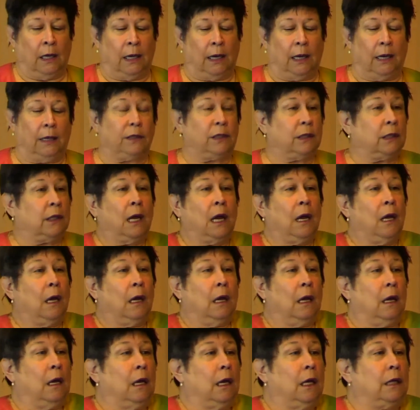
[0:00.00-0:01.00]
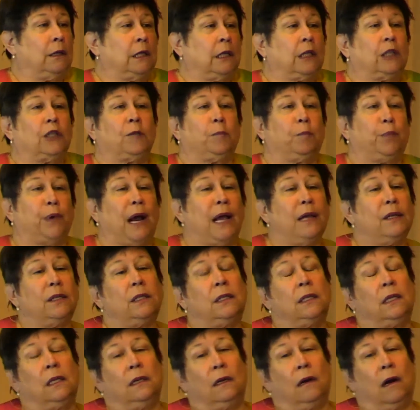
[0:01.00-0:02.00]
It's
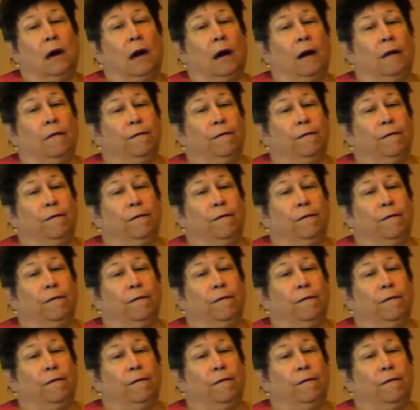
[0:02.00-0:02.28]
expressed in our